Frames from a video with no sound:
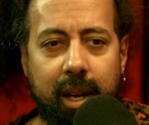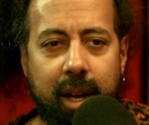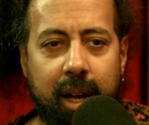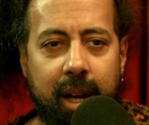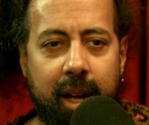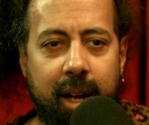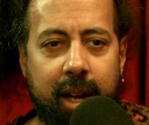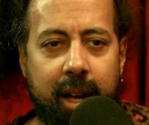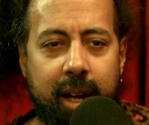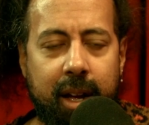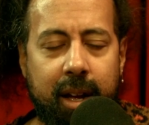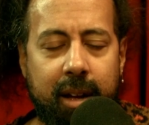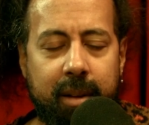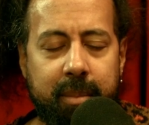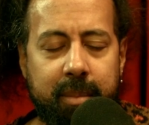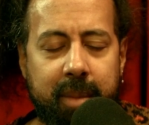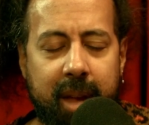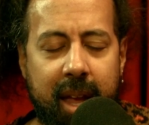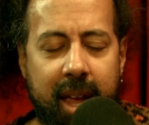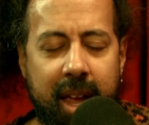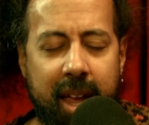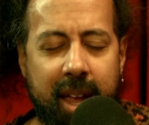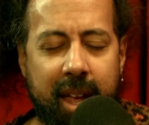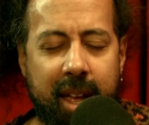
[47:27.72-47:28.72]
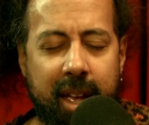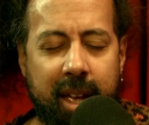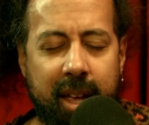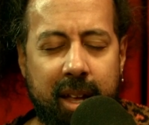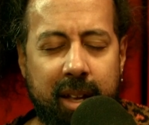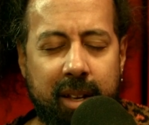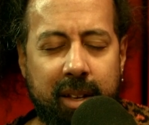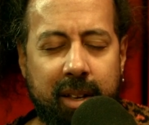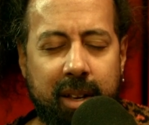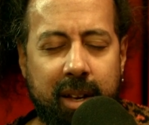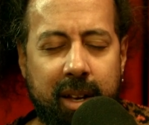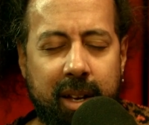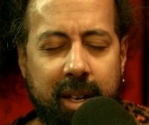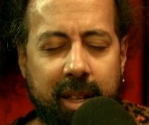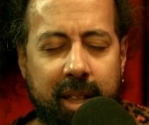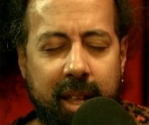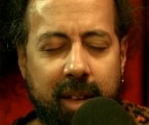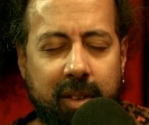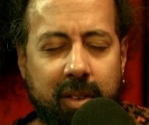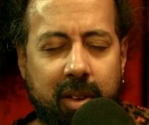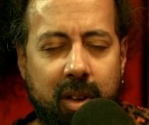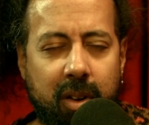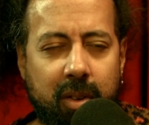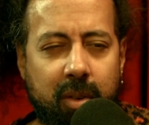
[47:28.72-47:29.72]

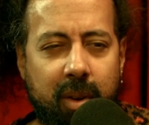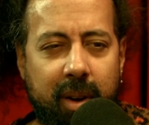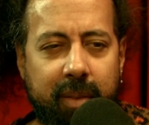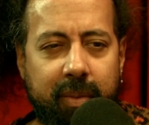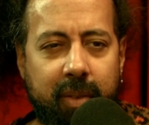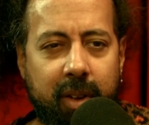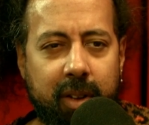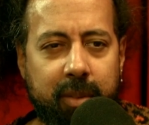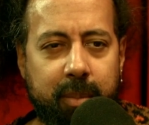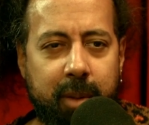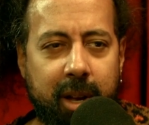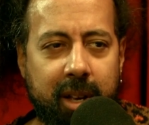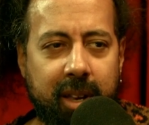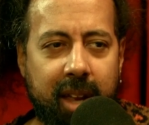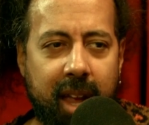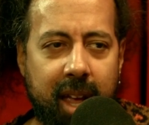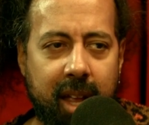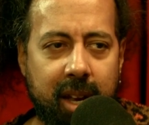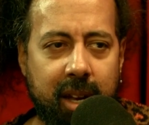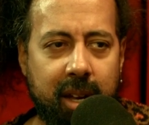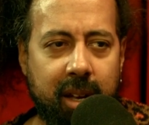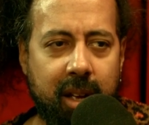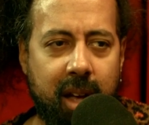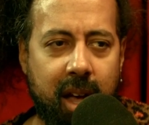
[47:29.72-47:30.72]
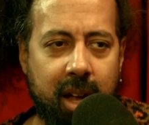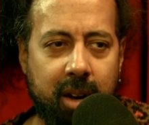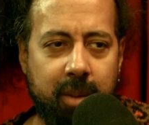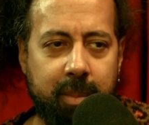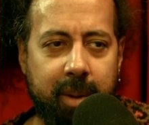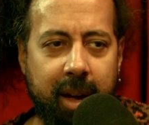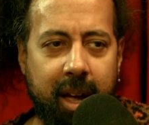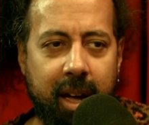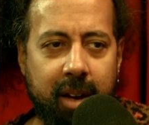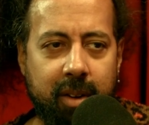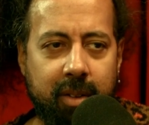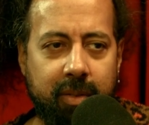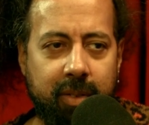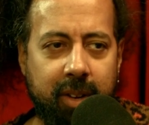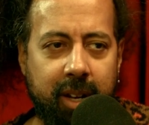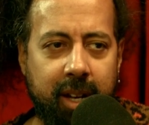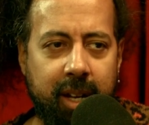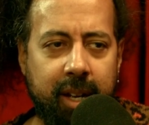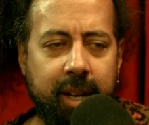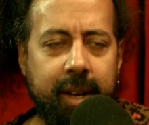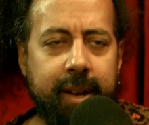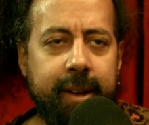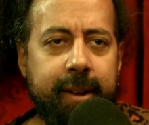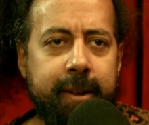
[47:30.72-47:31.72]
That's called Great Falls, Montana,
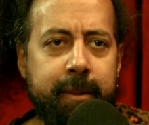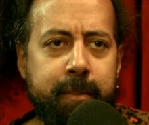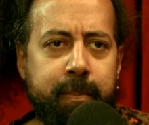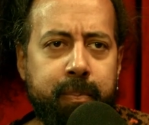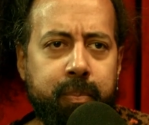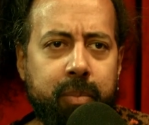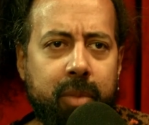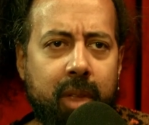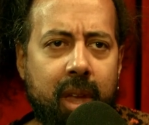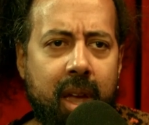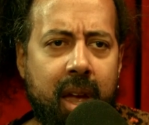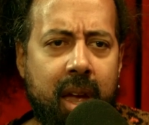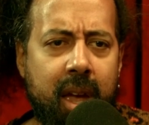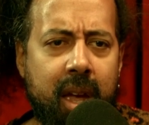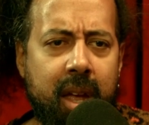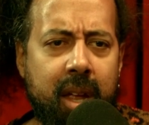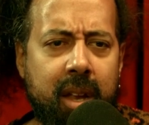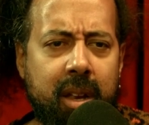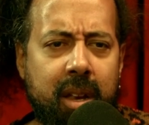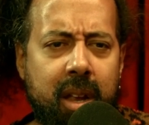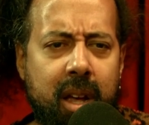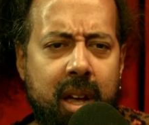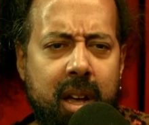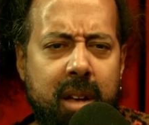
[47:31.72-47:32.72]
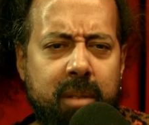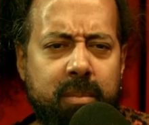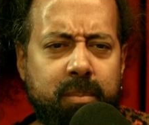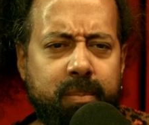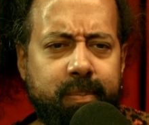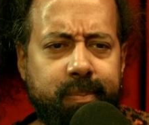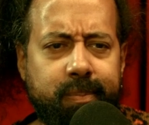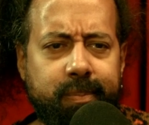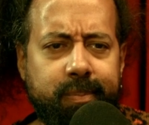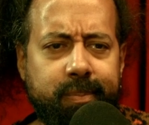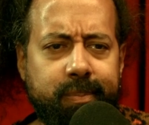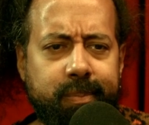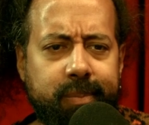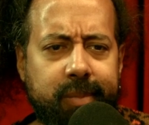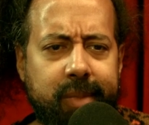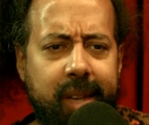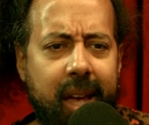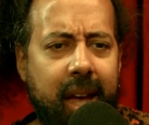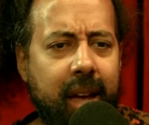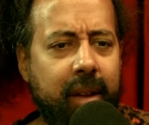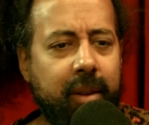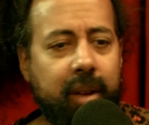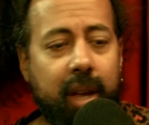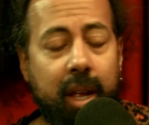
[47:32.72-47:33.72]
autobiography. And on
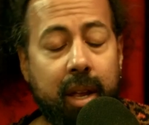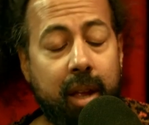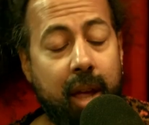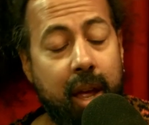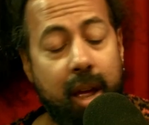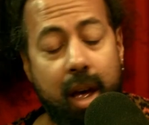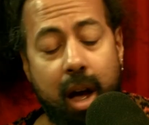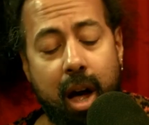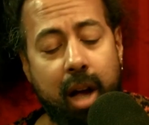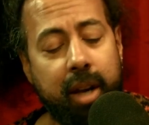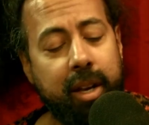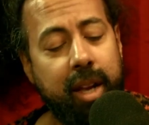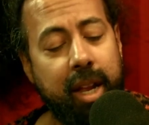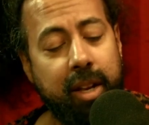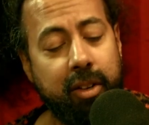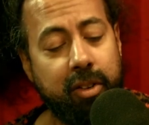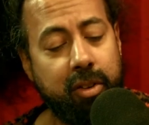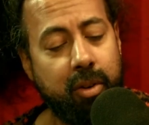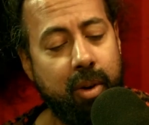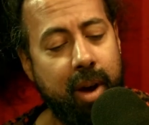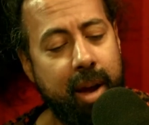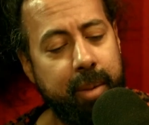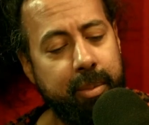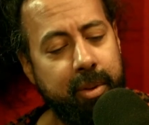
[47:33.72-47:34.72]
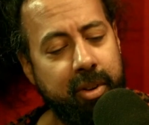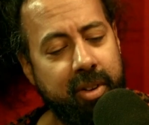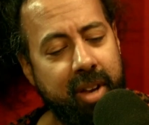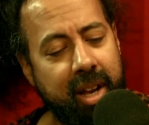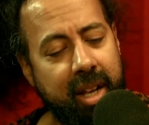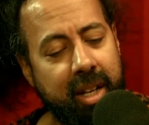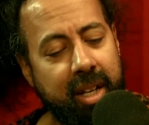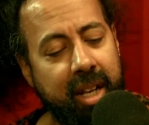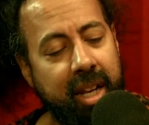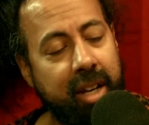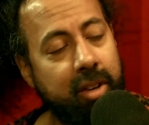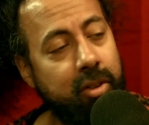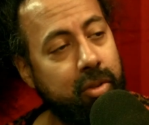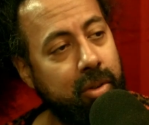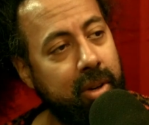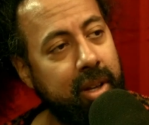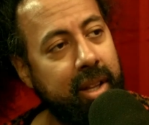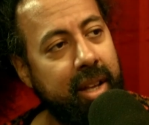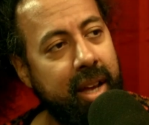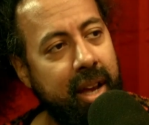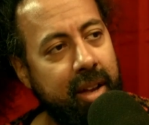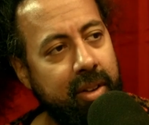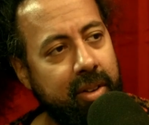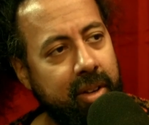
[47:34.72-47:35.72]
Instagram, there's like a link tree
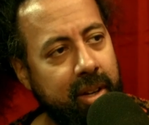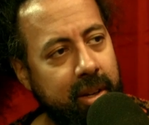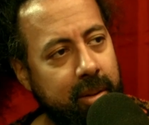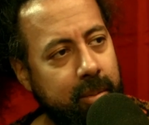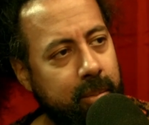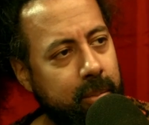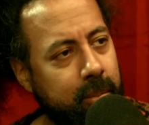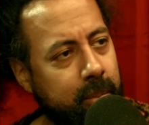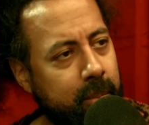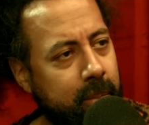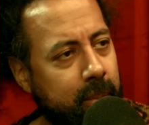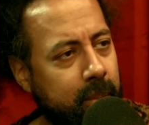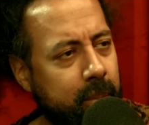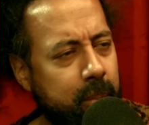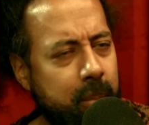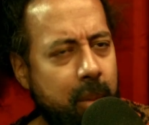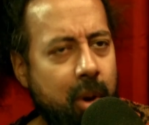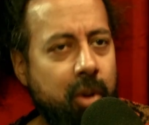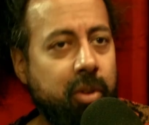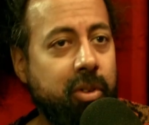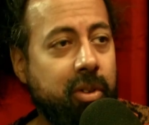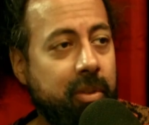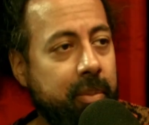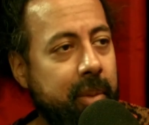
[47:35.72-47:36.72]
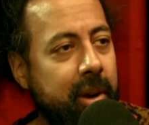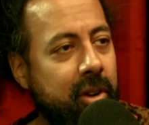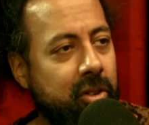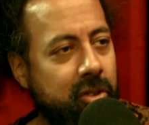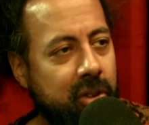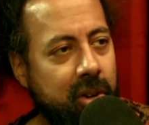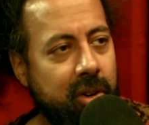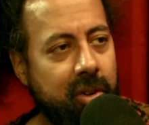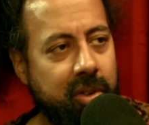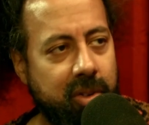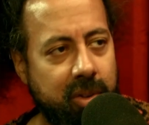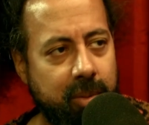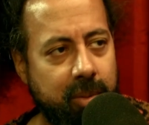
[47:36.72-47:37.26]
that has like most of my shows.